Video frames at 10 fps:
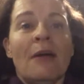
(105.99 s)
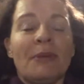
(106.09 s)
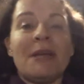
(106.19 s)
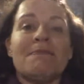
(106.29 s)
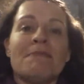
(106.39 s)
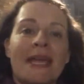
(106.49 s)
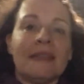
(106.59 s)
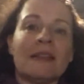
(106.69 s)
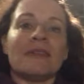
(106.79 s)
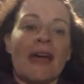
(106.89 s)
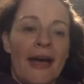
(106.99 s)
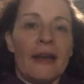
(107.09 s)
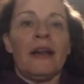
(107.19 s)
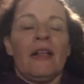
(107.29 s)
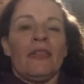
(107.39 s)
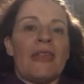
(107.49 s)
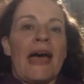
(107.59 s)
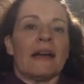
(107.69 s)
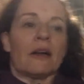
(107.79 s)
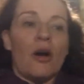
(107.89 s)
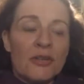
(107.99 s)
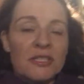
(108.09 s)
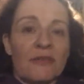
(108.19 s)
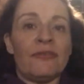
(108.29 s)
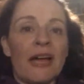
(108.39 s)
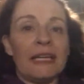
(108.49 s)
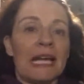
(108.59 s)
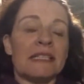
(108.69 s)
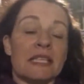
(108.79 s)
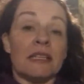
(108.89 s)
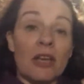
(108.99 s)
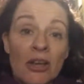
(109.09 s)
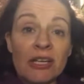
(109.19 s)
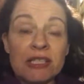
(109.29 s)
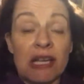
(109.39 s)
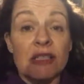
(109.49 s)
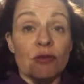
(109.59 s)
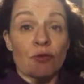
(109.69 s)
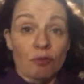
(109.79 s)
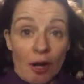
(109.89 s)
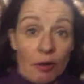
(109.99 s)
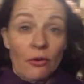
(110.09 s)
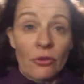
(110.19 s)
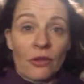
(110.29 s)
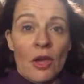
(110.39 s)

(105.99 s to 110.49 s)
but it meant that that cost of finance in the early stage of growth